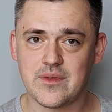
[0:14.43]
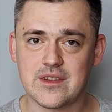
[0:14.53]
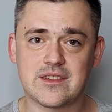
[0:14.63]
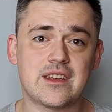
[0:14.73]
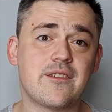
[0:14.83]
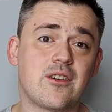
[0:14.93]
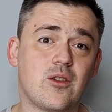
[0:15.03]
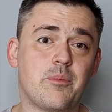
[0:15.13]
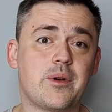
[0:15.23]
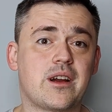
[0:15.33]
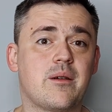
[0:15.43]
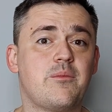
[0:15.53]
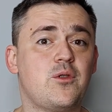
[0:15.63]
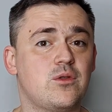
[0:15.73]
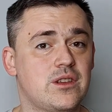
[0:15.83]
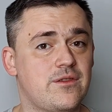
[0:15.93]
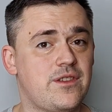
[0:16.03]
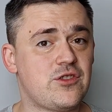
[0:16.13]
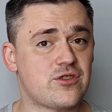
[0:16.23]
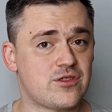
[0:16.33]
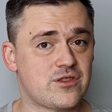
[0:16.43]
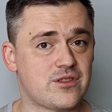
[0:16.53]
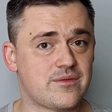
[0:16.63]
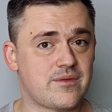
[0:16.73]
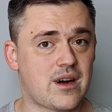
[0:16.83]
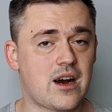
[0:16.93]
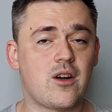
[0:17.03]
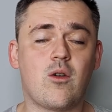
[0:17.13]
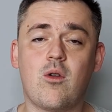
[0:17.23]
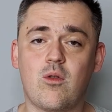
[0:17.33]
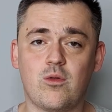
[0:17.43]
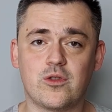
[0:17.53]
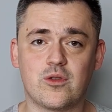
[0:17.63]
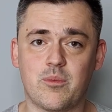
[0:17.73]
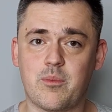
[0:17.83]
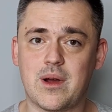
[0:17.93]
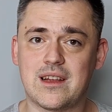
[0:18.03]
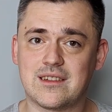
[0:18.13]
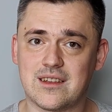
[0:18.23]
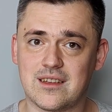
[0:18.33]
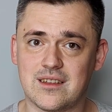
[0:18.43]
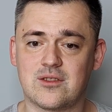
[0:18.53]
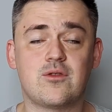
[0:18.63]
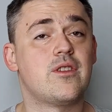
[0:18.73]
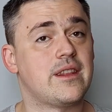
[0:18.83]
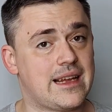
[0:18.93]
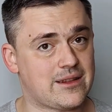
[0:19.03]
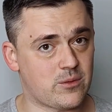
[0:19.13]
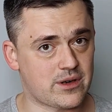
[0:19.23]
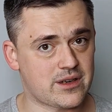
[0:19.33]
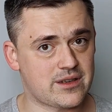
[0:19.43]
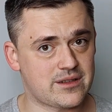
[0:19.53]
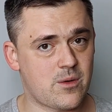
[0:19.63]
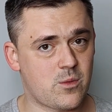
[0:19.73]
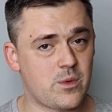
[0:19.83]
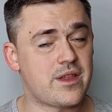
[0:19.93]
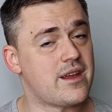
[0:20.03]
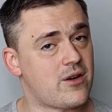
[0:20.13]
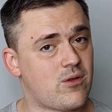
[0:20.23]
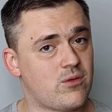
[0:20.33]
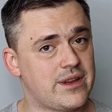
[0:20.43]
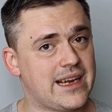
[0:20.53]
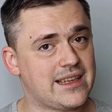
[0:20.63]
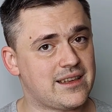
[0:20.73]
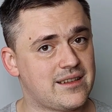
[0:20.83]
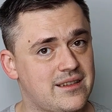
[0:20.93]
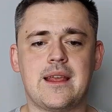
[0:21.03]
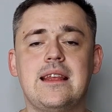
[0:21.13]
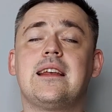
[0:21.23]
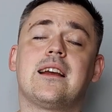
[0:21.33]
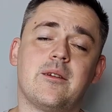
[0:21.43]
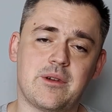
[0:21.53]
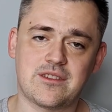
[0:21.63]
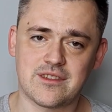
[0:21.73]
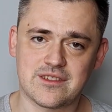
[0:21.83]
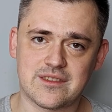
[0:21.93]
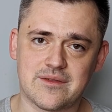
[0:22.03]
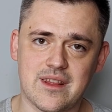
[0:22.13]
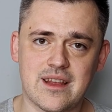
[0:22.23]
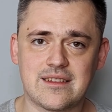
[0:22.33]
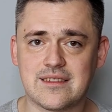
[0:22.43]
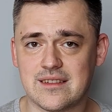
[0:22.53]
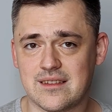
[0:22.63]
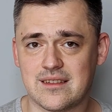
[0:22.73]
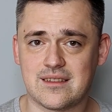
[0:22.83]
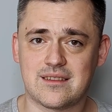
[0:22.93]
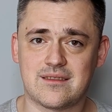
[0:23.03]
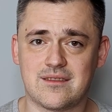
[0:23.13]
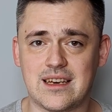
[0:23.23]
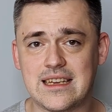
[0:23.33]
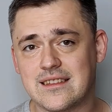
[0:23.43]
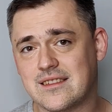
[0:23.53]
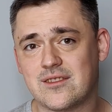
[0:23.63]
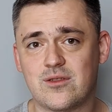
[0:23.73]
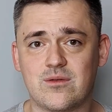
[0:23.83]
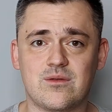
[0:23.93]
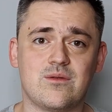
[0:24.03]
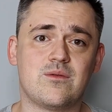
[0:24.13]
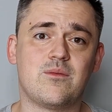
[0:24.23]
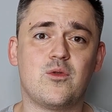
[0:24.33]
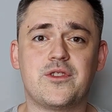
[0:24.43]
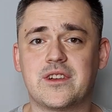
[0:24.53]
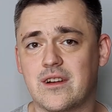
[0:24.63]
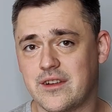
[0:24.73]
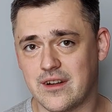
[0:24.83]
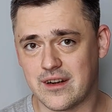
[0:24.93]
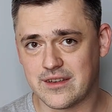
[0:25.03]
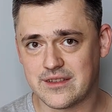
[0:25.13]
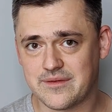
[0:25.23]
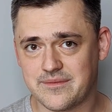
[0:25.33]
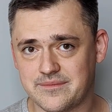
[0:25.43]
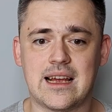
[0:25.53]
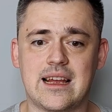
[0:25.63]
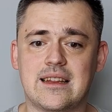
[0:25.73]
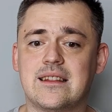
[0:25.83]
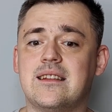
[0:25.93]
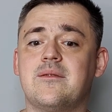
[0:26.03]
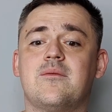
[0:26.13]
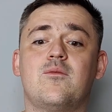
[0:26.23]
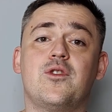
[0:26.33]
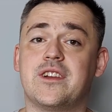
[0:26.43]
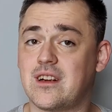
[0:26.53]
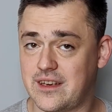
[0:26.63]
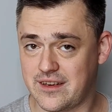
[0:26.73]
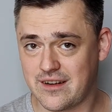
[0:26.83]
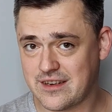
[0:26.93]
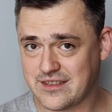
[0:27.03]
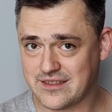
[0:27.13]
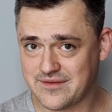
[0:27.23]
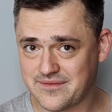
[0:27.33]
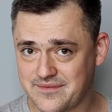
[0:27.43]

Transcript: several precomputed features are also passed to the network with the raw data? In econometrics, this leads to multicollinearity. And multicollinearity